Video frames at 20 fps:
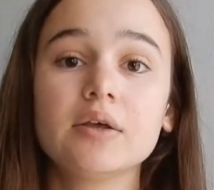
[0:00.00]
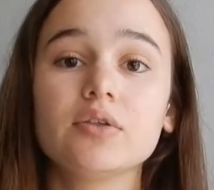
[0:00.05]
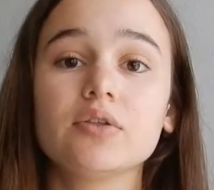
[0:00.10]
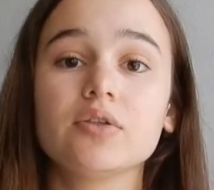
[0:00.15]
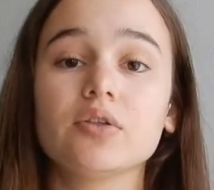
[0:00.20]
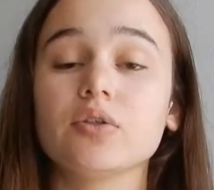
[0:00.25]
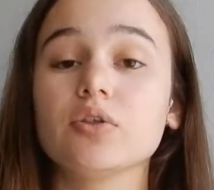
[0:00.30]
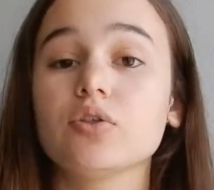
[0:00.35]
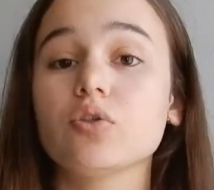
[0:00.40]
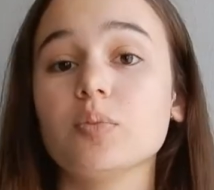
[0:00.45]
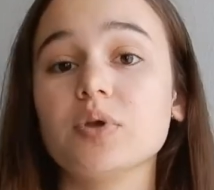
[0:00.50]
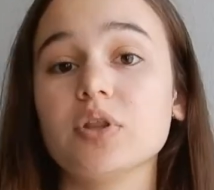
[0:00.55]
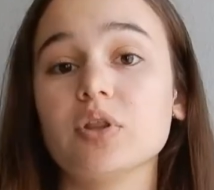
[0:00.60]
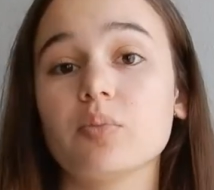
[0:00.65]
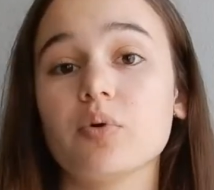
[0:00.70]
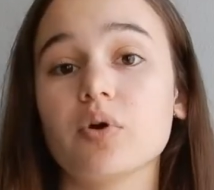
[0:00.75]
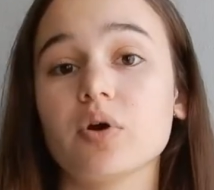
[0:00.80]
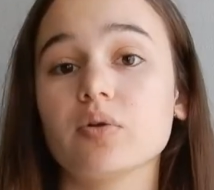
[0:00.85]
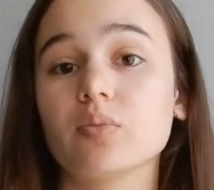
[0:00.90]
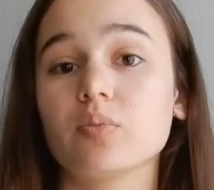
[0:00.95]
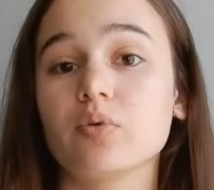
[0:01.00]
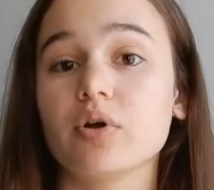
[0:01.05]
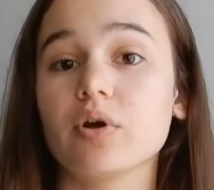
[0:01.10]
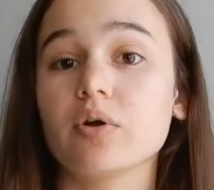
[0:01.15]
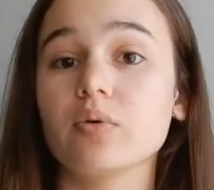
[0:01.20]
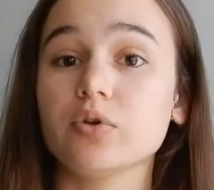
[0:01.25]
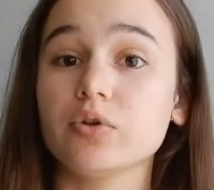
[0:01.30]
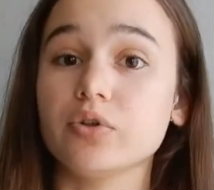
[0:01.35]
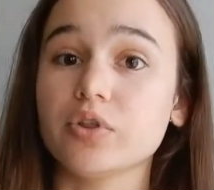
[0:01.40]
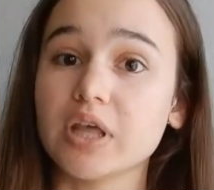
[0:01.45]
So this will be the part of
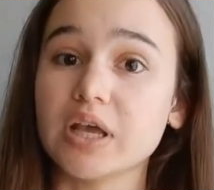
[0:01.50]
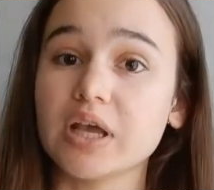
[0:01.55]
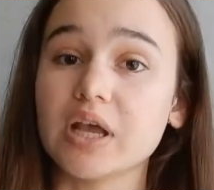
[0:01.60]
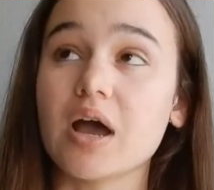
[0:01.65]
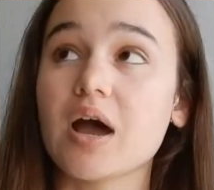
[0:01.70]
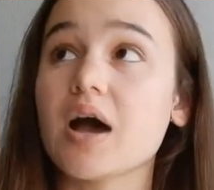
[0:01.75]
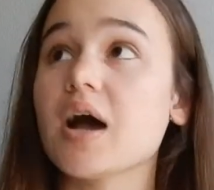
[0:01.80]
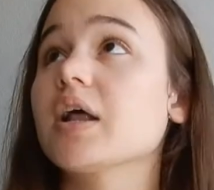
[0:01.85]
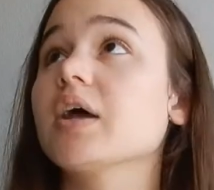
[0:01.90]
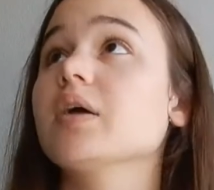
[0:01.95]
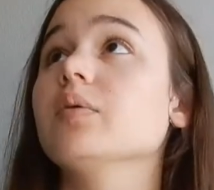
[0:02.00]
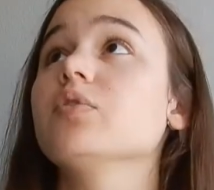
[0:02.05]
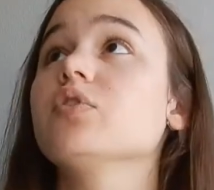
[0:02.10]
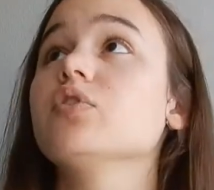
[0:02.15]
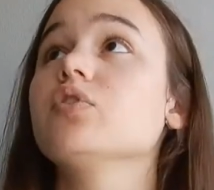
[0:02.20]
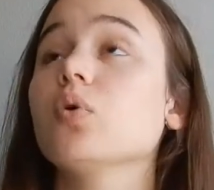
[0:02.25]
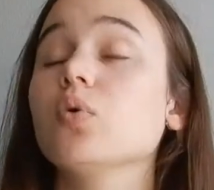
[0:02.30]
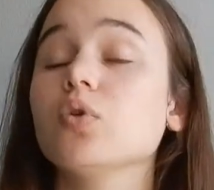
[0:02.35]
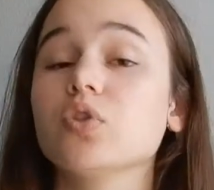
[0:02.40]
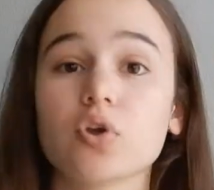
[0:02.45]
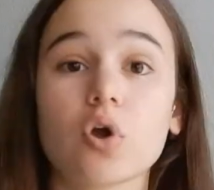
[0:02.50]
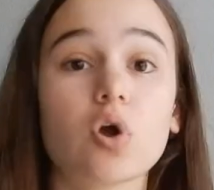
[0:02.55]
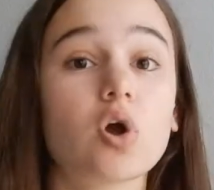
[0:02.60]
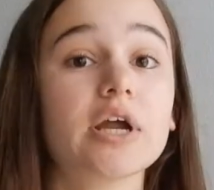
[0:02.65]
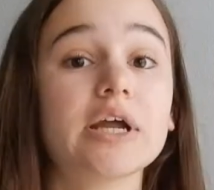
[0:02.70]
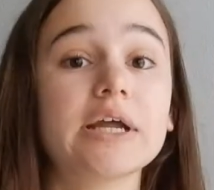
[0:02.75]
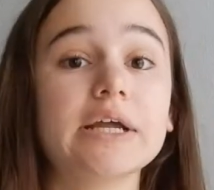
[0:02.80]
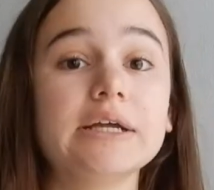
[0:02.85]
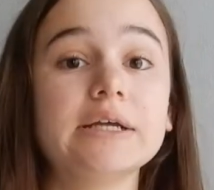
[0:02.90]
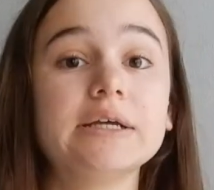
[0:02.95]
prayer where you say, "God, I'm so
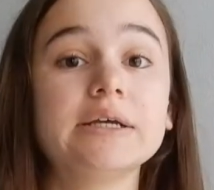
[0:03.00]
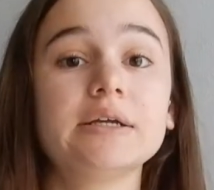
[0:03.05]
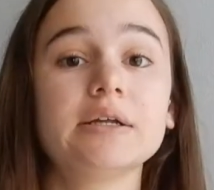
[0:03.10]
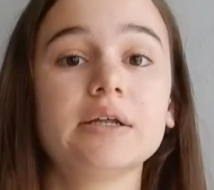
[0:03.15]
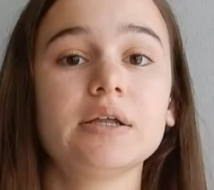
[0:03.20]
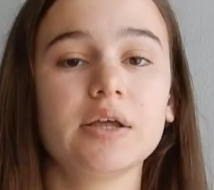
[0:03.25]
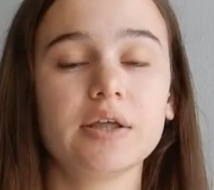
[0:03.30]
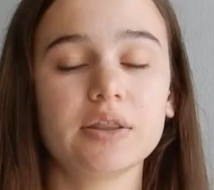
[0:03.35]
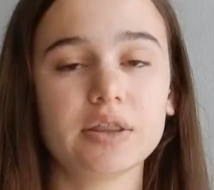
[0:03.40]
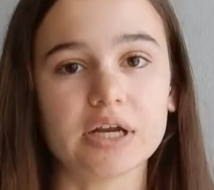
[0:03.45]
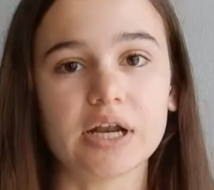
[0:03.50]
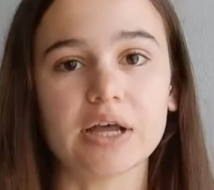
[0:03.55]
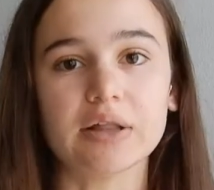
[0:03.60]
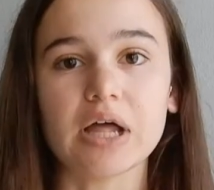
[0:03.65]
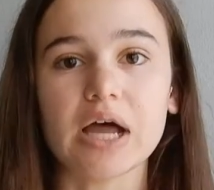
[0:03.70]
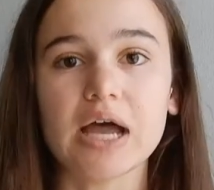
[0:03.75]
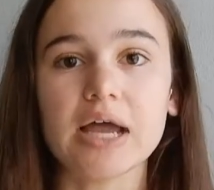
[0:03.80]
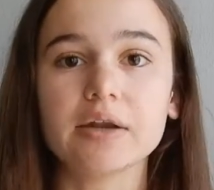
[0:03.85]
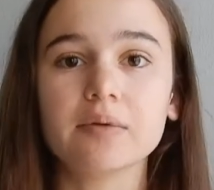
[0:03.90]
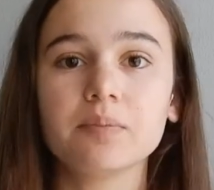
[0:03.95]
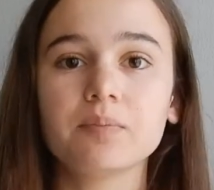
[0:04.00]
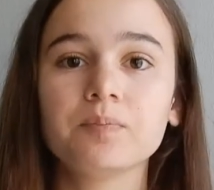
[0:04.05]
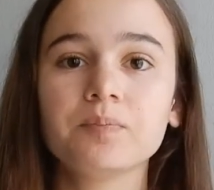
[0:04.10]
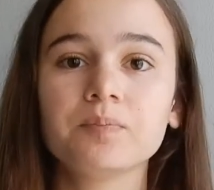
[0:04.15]
sorry that I lied."